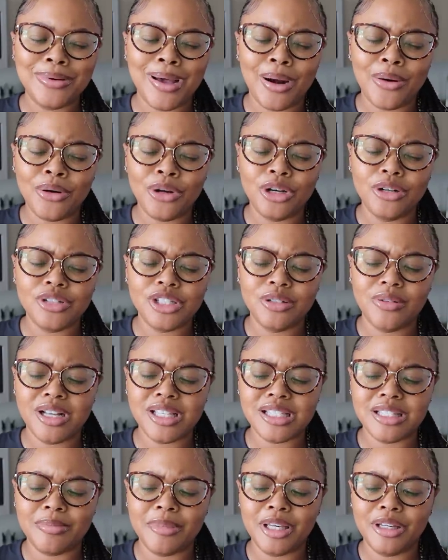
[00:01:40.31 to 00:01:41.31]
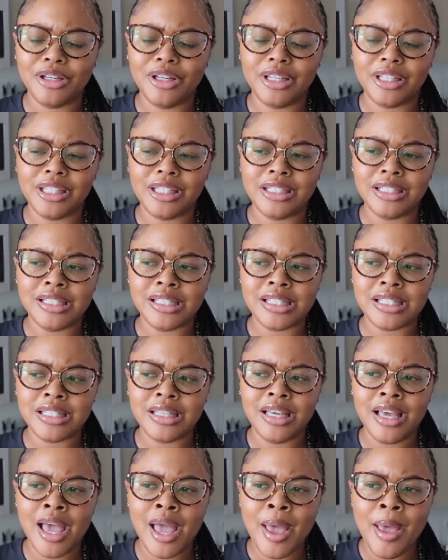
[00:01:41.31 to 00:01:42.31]
I don't know if she wants to make cookies,
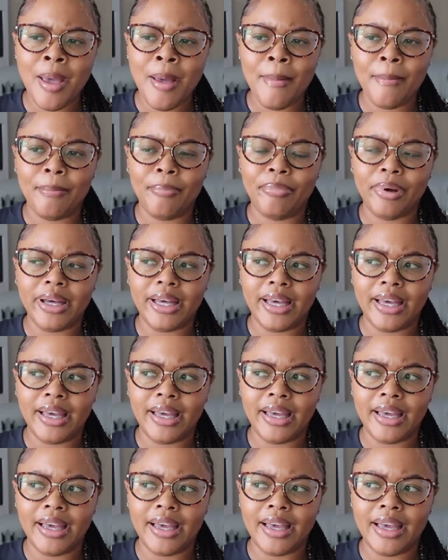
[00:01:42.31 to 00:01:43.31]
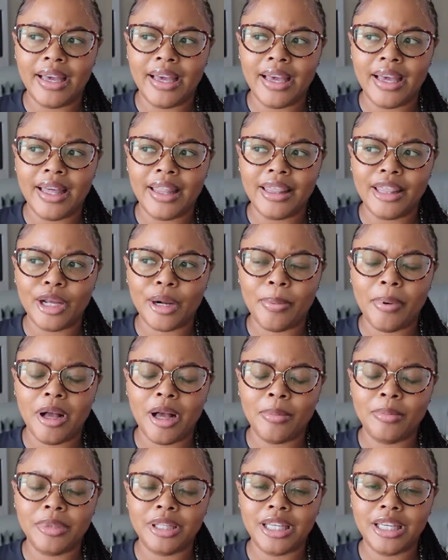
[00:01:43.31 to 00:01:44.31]
but they're
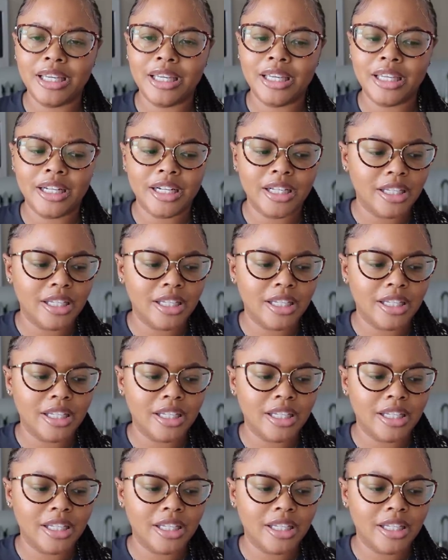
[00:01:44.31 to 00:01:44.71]
pumpkin.